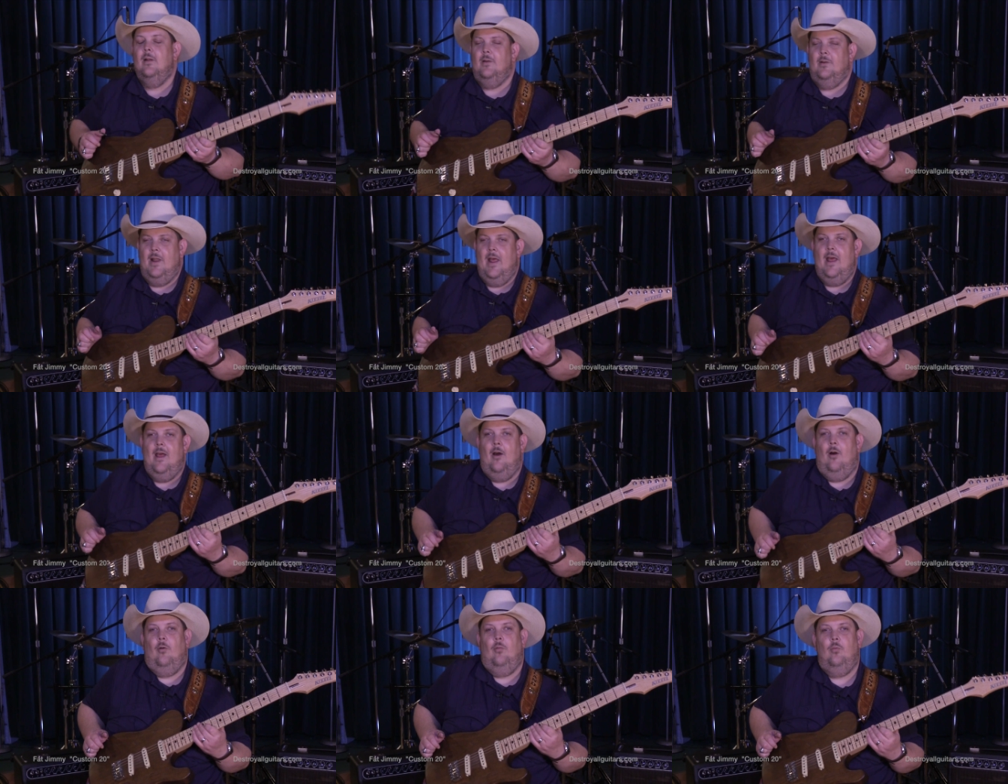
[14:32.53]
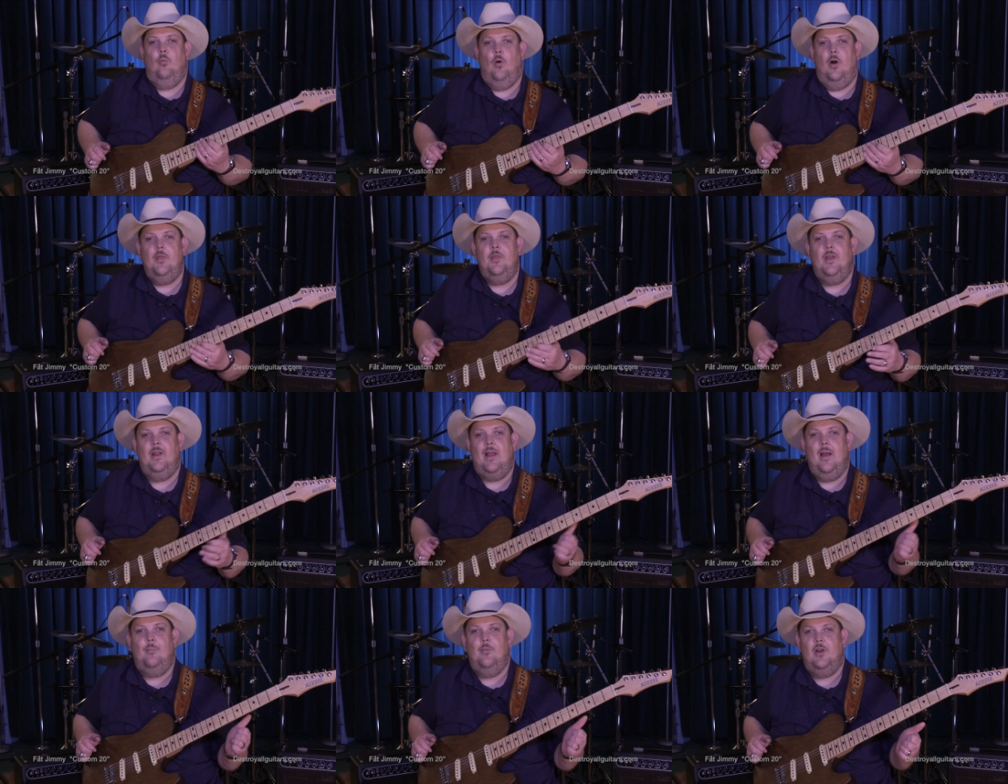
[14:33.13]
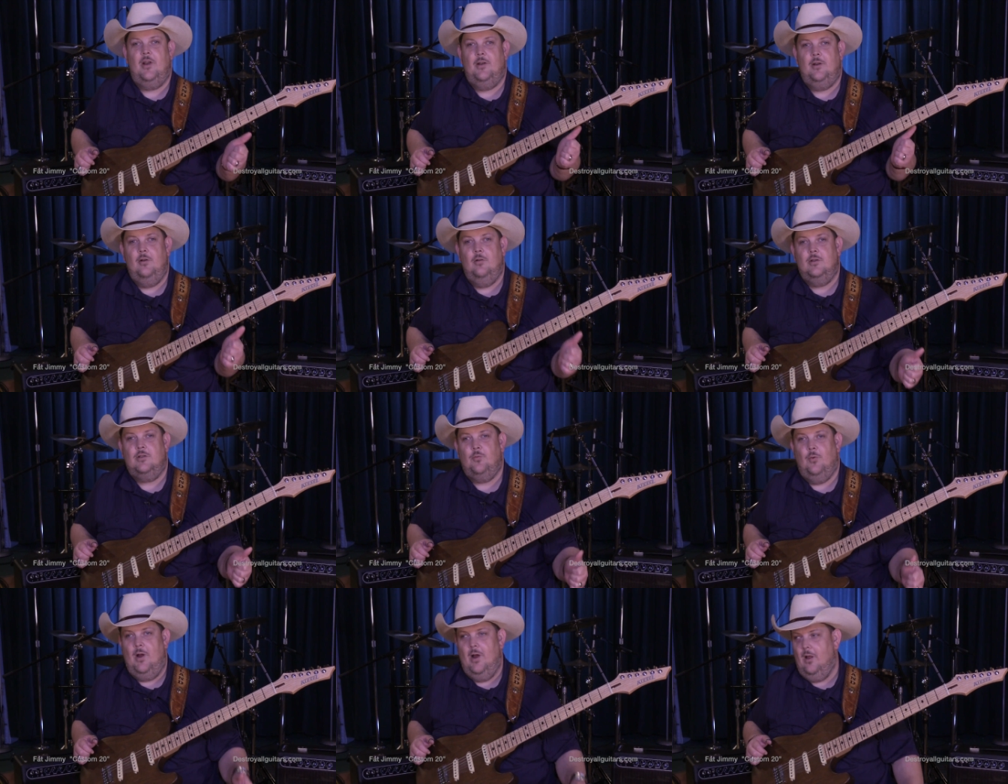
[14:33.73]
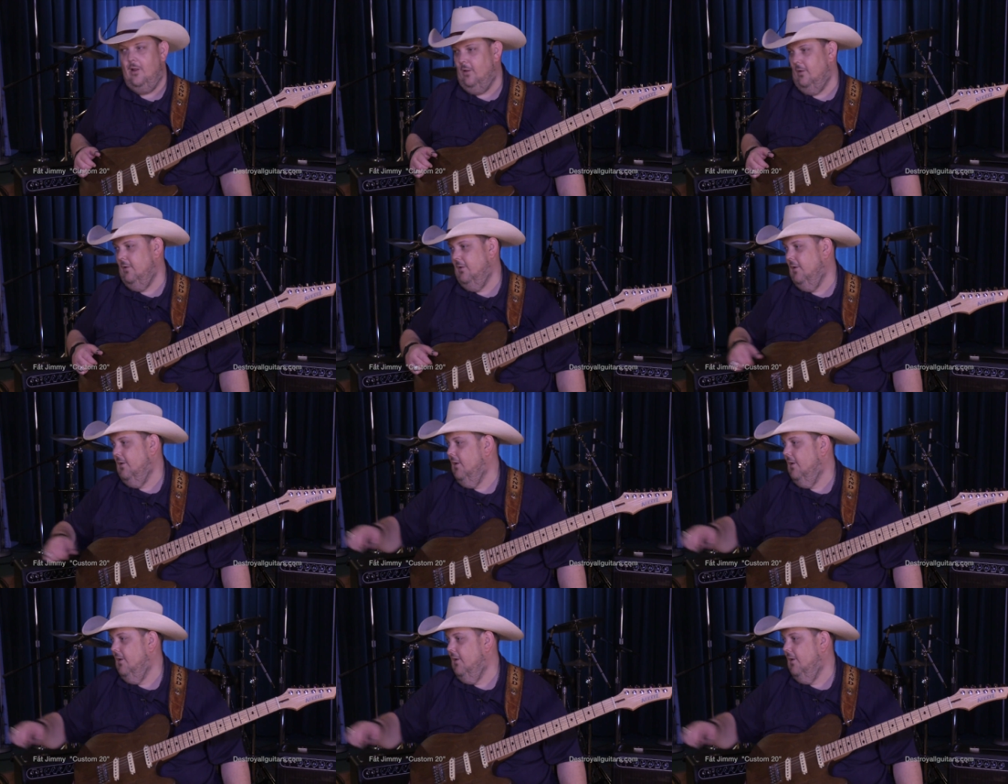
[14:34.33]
Now, one thing I'm going to do as well